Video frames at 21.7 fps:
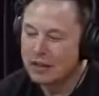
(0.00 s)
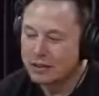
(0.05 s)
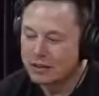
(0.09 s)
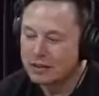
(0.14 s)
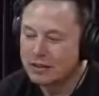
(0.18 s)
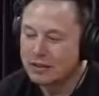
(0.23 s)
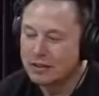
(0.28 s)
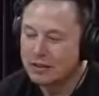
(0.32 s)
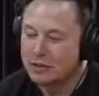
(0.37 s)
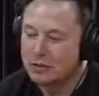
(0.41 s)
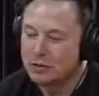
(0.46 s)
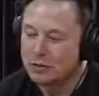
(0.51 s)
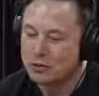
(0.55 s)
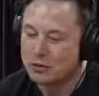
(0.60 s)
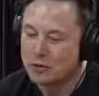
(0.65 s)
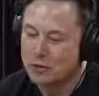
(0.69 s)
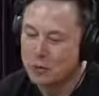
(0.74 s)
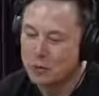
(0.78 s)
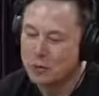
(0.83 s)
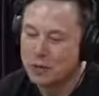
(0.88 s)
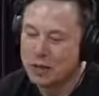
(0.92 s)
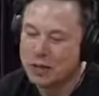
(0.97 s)
and you
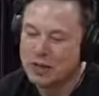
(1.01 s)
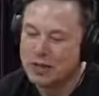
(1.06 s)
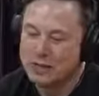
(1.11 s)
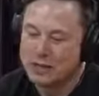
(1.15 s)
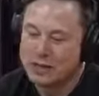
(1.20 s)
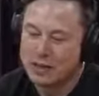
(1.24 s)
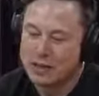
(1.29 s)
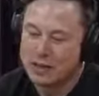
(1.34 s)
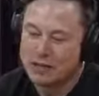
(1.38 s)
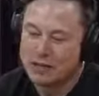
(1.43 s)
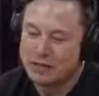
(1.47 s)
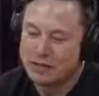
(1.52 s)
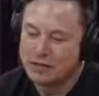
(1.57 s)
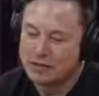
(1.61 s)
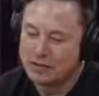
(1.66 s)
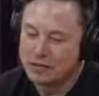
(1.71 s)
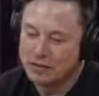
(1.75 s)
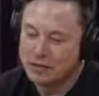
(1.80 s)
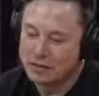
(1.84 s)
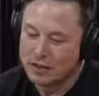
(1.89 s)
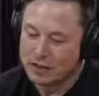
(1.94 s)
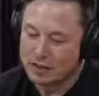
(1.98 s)
replace that,
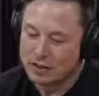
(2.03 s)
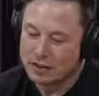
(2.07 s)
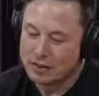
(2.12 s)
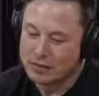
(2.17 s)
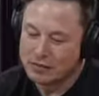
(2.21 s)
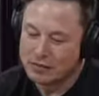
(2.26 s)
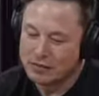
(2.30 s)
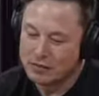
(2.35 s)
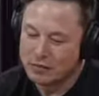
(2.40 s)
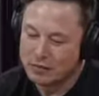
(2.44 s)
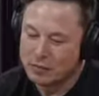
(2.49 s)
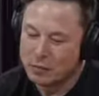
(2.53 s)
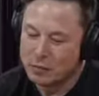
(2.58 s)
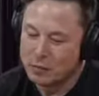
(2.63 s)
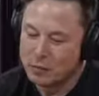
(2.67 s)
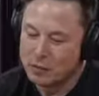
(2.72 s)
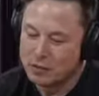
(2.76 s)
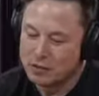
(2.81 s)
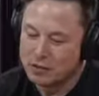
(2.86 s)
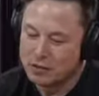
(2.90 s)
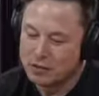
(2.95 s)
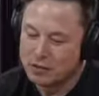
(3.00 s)
say,
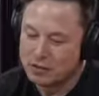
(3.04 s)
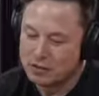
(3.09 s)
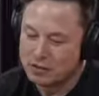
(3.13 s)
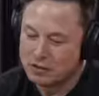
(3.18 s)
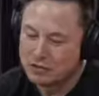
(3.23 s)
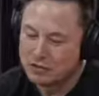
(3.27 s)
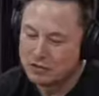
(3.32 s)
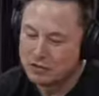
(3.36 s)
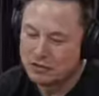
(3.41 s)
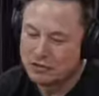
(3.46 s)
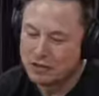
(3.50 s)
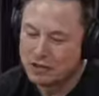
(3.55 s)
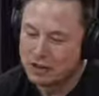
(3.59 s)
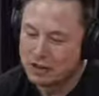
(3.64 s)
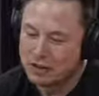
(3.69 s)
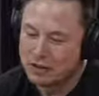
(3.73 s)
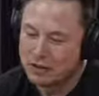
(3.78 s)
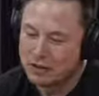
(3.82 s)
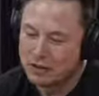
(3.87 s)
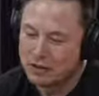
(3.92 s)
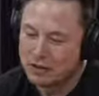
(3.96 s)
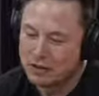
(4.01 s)
1 inch
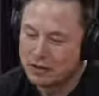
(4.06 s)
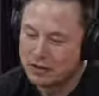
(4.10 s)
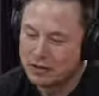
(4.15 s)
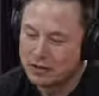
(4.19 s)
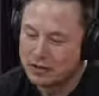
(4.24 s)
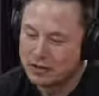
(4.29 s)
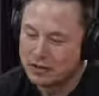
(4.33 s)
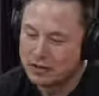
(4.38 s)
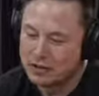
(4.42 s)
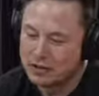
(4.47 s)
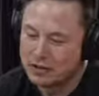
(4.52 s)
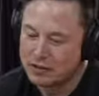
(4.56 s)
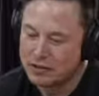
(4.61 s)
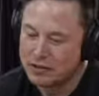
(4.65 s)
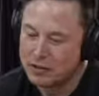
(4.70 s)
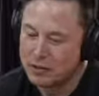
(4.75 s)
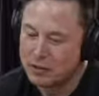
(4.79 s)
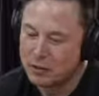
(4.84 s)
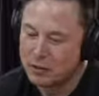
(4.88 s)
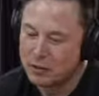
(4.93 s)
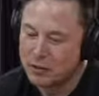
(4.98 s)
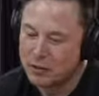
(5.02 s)
diameter piece of
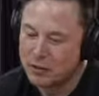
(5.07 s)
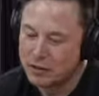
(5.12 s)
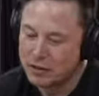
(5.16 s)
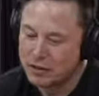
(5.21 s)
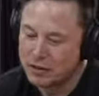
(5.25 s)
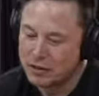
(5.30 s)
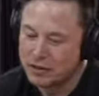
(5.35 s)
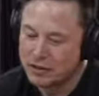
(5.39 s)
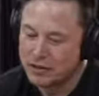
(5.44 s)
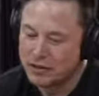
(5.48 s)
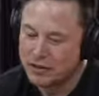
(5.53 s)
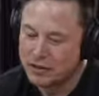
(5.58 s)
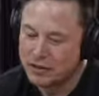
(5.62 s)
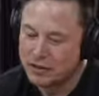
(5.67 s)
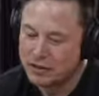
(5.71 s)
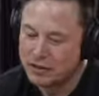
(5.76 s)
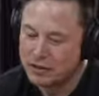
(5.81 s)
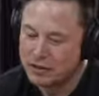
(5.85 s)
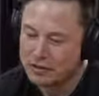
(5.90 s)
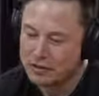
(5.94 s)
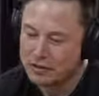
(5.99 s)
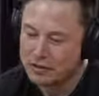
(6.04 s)
skull with
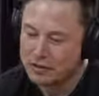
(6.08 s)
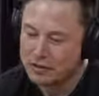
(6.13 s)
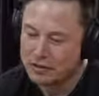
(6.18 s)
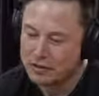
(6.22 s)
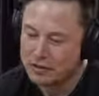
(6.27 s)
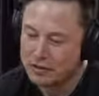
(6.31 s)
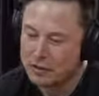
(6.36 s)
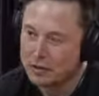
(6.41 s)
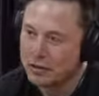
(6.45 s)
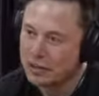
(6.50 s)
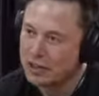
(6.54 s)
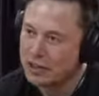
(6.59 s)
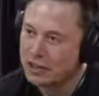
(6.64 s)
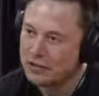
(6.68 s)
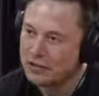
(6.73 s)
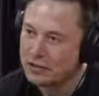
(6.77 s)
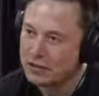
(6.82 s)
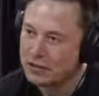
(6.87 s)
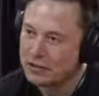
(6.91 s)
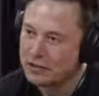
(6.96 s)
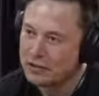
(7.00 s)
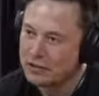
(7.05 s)
this Neuralink
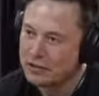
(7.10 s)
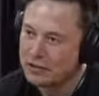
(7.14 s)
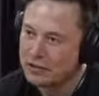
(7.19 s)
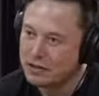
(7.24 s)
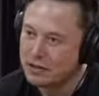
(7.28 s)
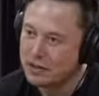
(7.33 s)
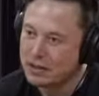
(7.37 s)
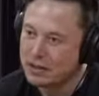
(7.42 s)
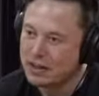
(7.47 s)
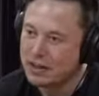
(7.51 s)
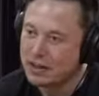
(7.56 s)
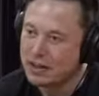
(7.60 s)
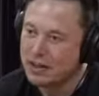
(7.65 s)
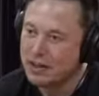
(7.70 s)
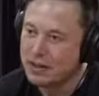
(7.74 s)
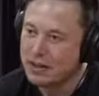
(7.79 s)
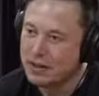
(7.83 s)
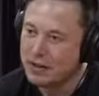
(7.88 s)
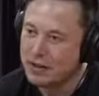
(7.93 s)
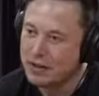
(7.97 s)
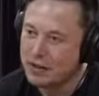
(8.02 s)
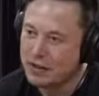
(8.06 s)
device,
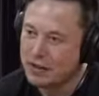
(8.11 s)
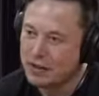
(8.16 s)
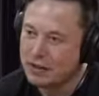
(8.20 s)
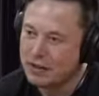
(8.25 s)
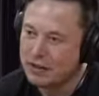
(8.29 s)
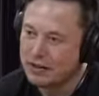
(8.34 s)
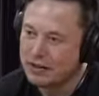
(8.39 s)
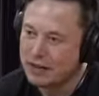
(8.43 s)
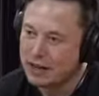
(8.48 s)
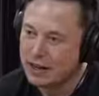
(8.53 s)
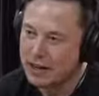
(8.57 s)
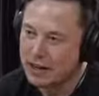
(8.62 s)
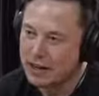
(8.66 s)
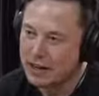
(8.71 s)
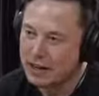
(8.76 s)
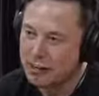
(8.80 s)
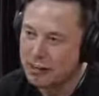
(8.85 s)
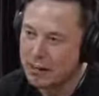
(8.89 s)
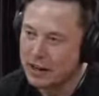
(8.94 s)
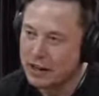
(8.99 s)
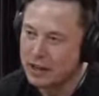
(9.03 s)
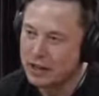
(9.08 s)
and that has
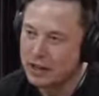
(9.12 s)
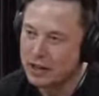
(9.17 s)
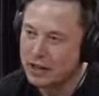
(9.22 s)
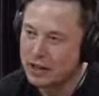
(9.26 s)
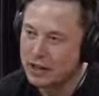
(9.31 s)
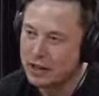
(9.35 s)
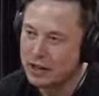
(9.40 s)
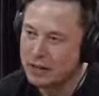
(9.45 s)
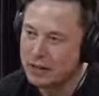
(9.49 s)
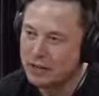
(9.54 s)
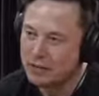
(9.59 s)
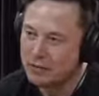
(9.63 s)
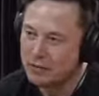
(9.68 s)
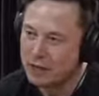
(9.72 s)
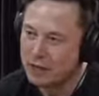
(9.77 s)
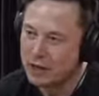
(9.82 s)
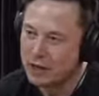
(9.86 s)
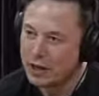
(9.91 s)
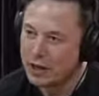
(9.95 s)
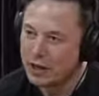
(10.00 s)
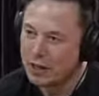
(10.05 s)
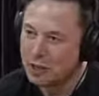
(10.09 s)
a battery and a
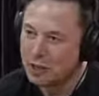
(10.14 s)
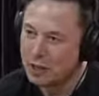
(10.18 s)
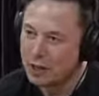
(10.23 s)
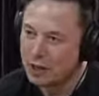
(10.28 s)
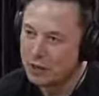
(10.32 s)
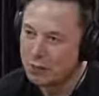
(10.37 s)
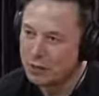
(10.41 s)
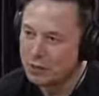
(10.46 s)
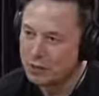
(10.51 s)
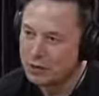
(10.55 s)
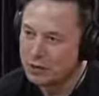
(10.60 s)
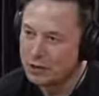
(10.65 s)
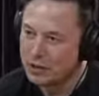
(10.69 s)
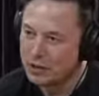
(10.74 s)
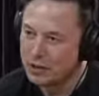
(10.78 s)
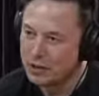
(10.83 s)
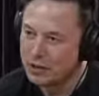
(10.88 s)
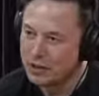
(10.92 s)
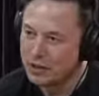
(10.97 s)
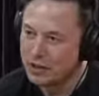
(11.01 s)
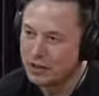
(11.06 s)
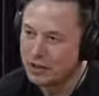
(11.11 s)

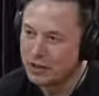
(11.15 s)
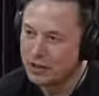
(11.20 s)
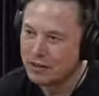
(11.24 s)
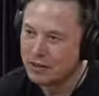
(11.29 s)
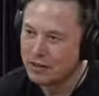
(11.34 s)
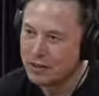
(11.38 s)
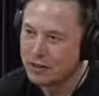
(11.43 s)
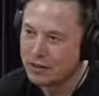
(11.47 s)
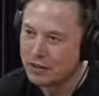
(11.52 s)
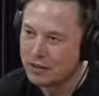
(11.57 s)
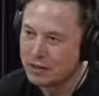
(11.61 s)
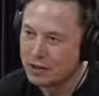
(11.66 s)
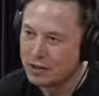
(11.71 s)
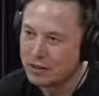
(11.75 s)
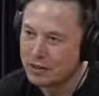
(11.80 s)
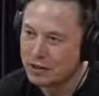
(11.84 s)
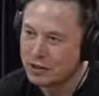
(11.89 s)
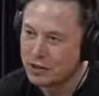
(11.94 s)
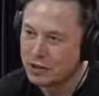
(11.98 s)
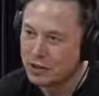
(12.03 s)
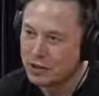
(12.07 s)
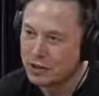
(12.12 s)
Bluetooth and a
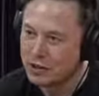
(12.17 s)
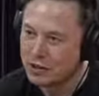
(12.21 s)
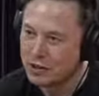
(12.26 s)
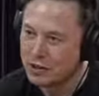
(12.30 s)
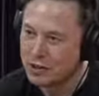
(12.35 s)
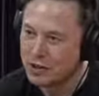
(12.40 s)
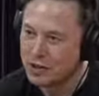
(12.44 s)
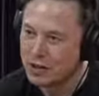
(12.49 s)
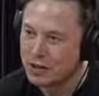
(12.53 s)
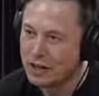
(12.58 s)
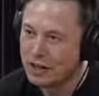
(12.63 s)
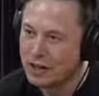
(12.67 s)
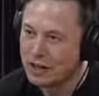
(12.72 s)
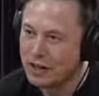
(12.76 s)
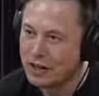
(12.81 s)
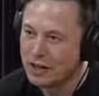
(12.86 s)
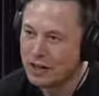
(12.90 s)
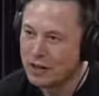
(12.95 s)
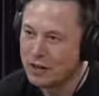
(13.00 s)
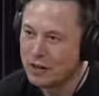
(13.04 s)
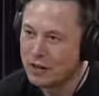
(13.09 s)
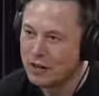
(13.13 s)
inductive charger.
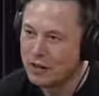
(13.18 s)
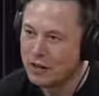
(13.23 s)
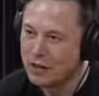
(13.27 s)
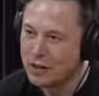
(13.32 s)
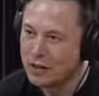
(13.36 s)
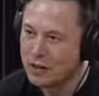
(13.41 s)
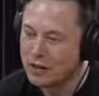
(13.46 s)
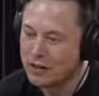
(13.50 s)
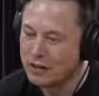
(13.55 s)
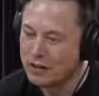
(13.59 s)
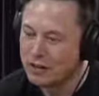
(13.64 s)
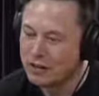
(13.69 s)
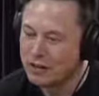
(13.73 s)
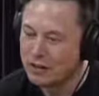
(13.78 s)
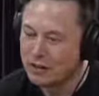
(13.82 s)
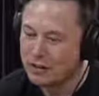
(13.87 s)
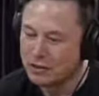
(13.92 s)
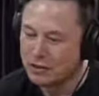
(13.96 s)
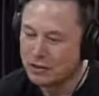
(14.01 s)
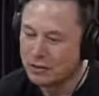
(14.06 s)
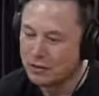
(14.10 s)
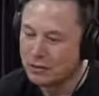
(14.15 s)
And then
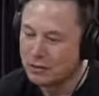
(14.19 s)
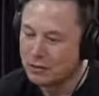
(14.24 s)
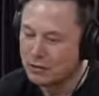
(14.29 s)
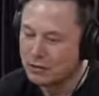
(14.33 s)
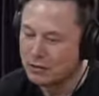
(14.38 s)
you